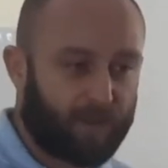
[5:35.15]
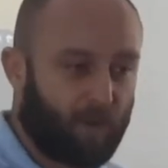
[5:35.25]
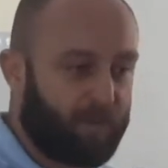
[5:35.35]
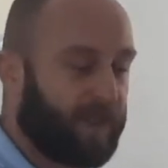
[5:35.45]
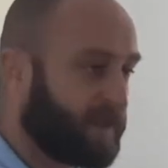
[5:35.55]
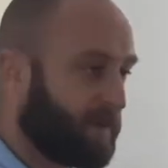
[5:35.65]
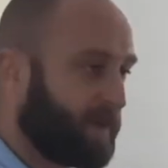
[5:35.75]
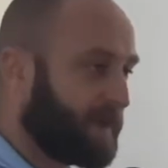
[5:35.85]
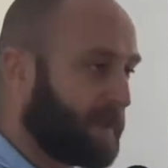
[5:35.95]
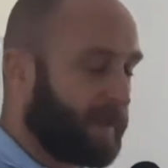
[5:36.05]
So me as a
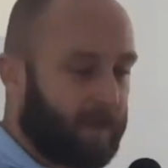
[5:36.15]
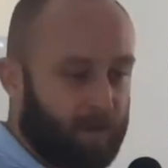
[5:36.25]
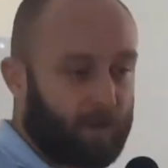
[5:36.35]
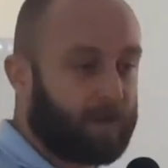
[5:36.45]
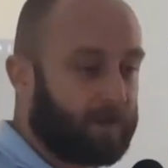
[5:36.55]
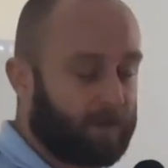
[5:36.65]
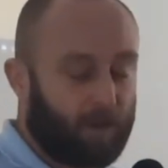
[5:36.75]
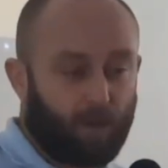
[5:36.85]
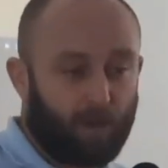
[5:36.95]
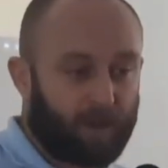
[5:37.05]
person, I can
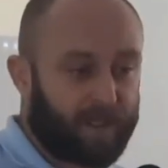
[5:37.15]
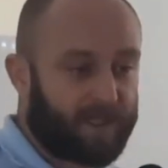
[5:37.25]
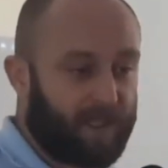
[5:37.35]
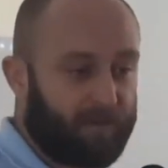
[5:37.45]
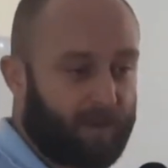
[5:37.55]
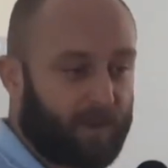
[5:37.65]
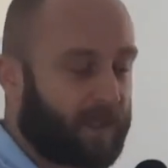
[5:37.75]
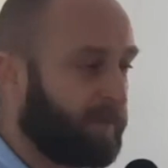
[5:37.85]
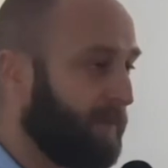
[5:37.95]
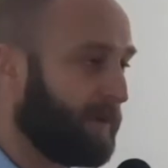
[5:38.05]
no longer say if those
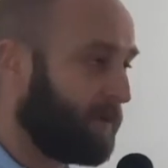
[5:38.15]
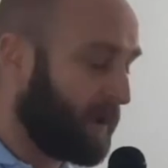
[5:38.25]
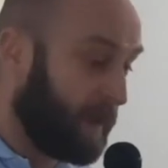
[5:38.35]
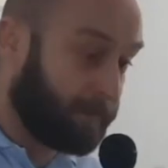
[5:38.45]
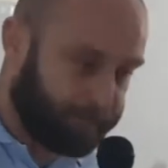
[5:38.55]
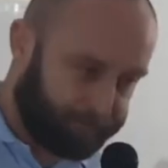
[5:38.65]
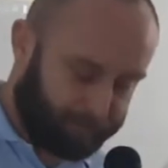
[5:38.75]
are people or not.